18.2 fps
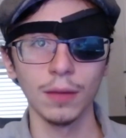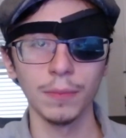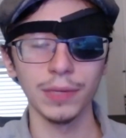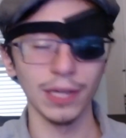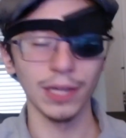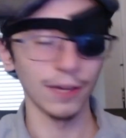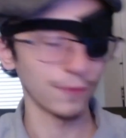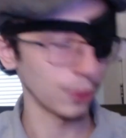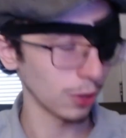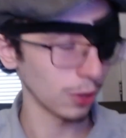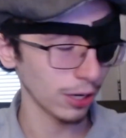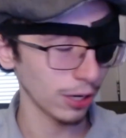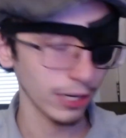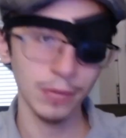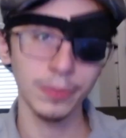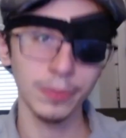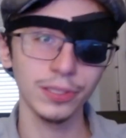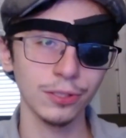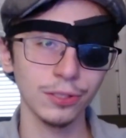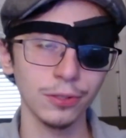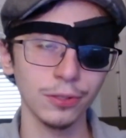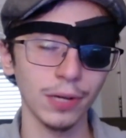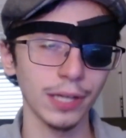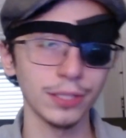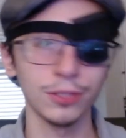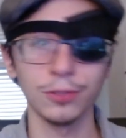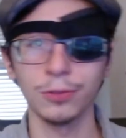But yeah, if you are able to,
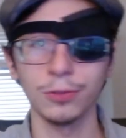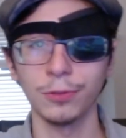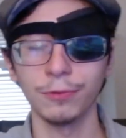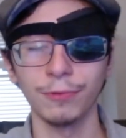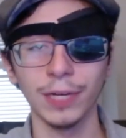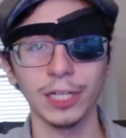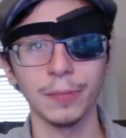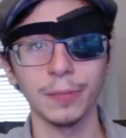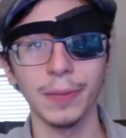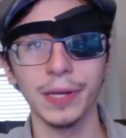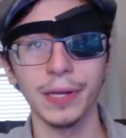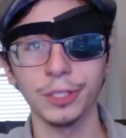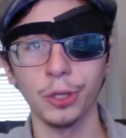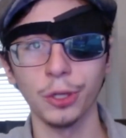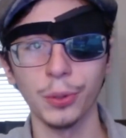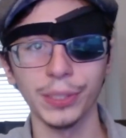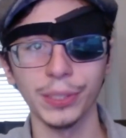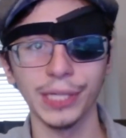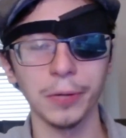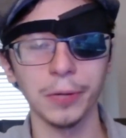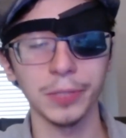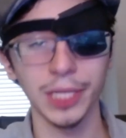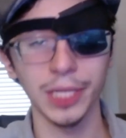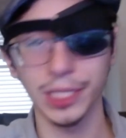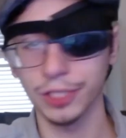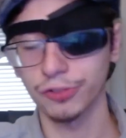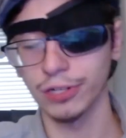I do recommend going out,
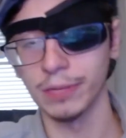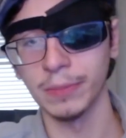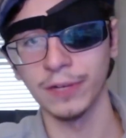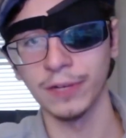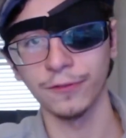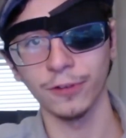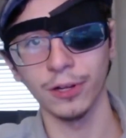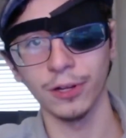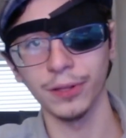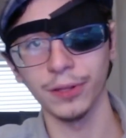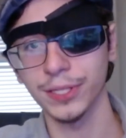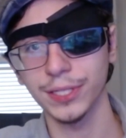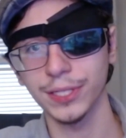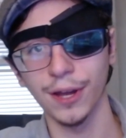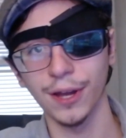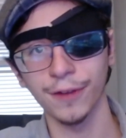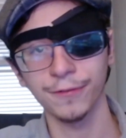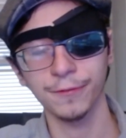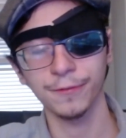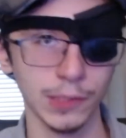getting treatment for all this stuff.